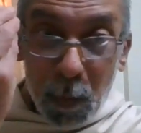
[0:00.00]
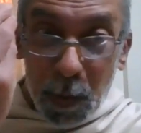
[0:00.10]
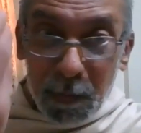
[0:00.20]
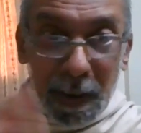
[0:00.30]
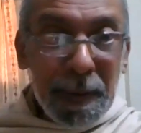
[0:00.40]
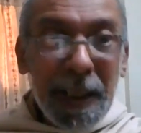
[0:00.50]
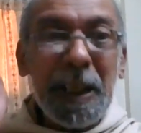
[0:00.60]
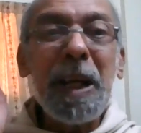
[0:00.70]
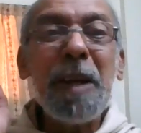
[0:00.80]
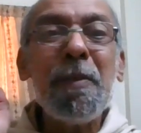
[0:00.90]

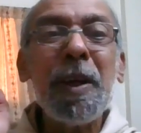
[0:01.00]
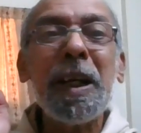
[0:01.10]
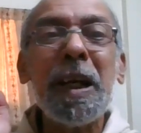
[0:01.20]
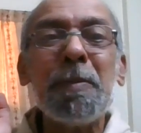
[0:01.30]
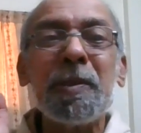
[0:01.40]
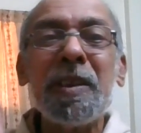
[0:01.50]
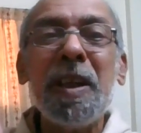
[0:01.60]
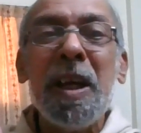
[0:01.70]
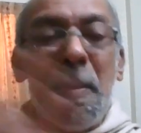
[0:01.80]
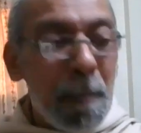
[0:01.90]
Fulfillment never comes,
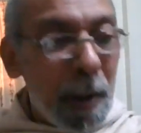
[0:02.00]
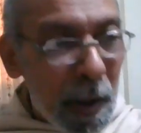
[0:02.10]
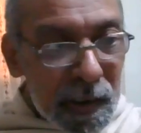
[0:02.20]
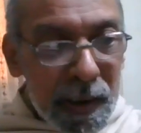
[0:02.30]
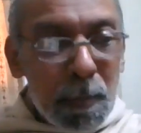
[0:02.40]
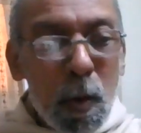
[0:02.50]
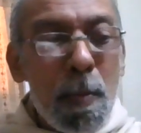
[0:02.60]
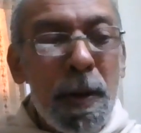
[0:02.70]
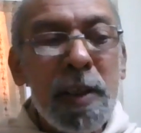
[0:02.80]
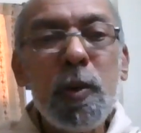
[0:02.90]
because the
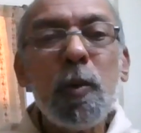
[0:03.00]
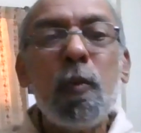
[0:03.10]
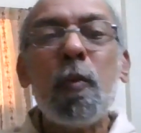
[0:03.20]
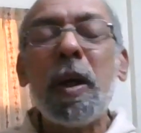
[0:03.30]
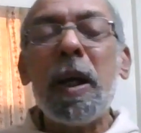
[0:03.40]
moment you